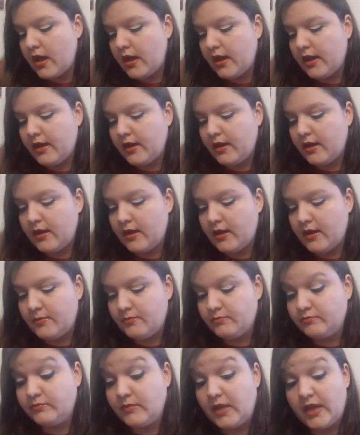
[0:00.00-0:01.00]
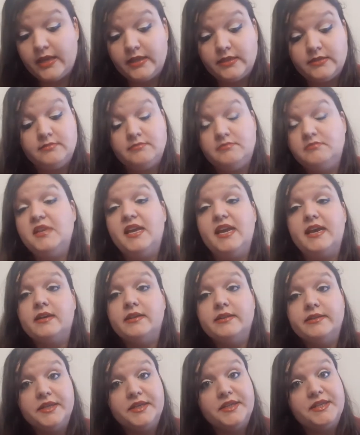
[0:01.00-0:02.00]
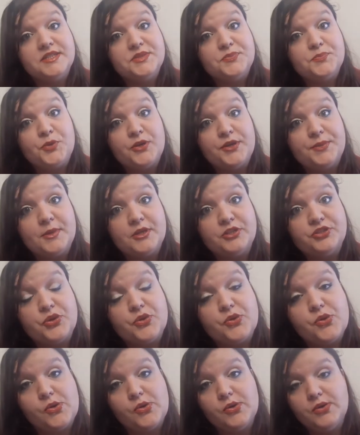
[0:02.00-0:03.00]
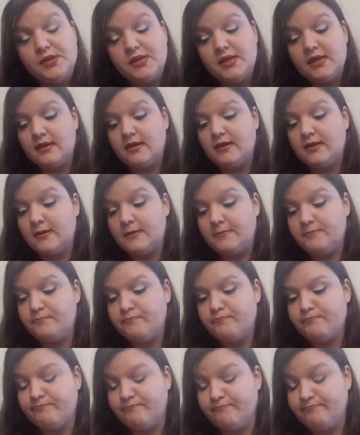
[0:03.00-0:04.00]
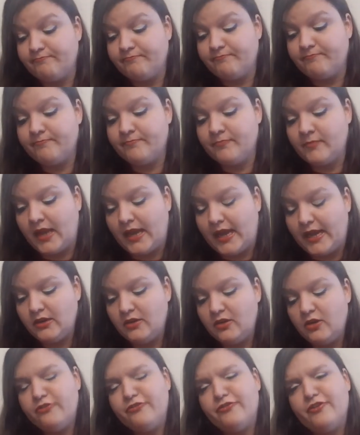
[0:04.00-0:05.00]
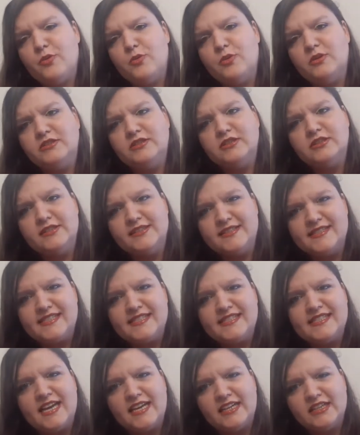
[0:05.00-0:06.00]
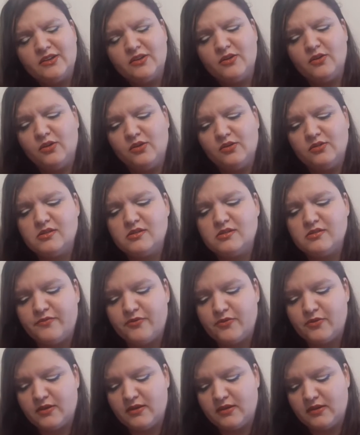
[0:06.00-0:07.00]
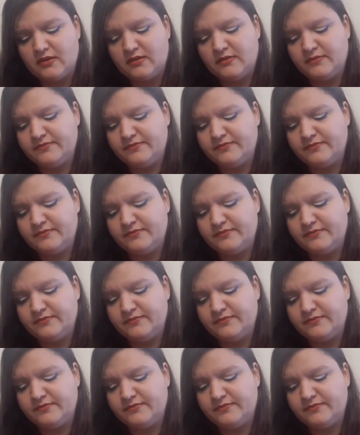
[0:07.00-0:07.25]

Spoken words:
And yeah, that is pretty much all. I don't know if I want to set goals for